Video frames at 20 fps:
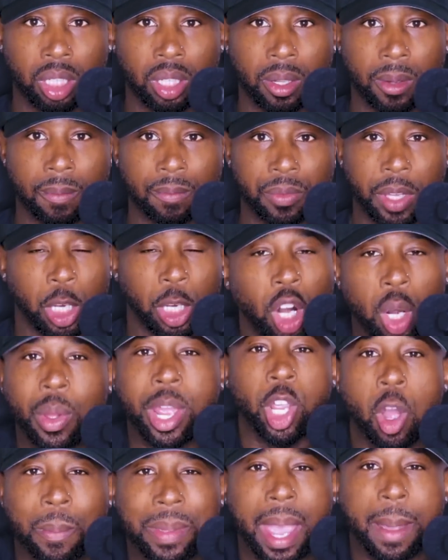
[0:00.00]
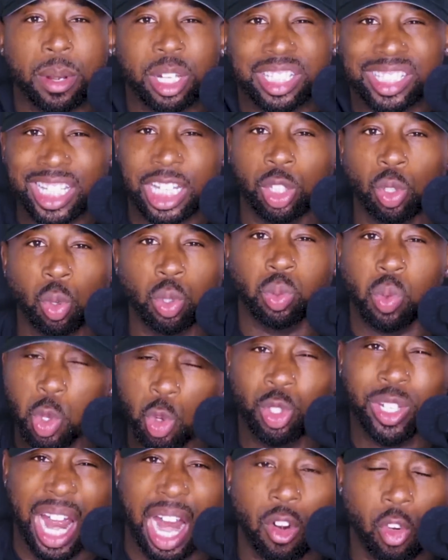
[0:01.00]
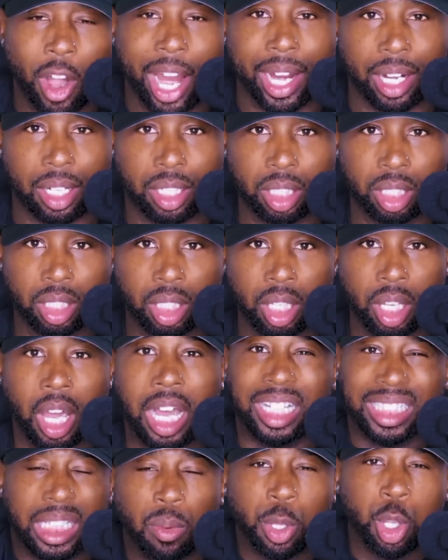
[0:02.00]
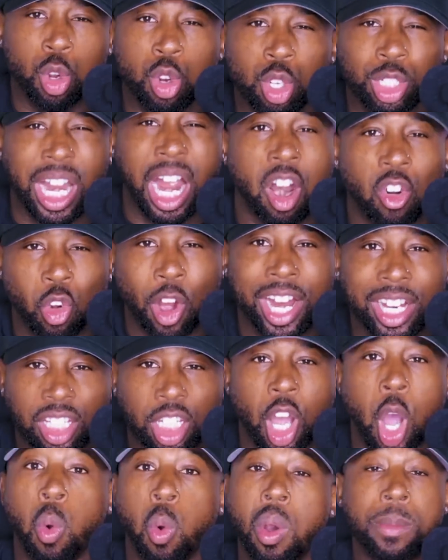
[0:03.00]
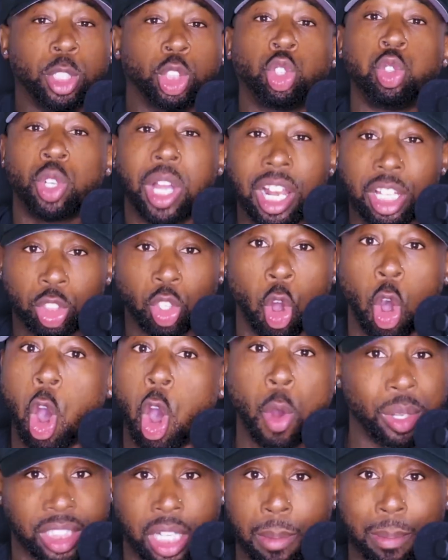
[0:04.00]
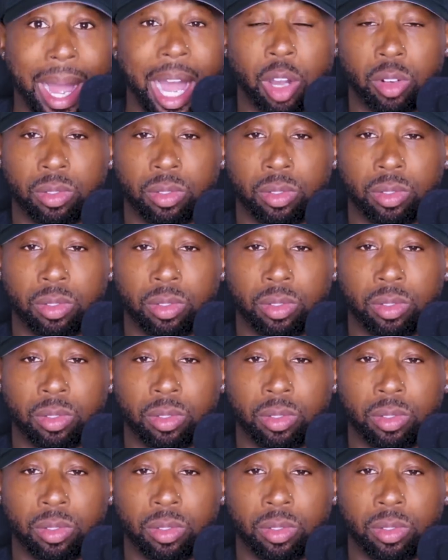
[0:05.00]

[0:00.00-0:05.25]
And the only way you're gonna be able to see through is when you direct. See, when you direct, a woman's true color's gonna always come out.